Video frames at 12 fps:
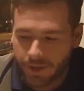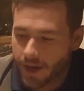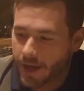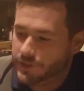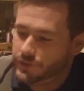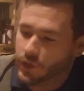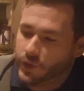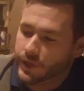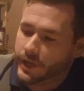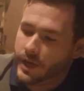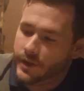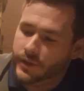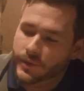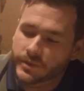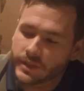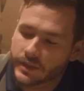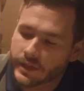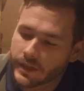I started out
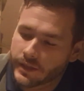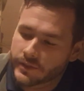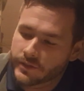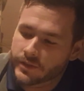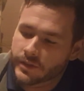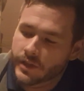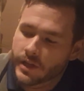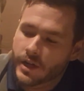using these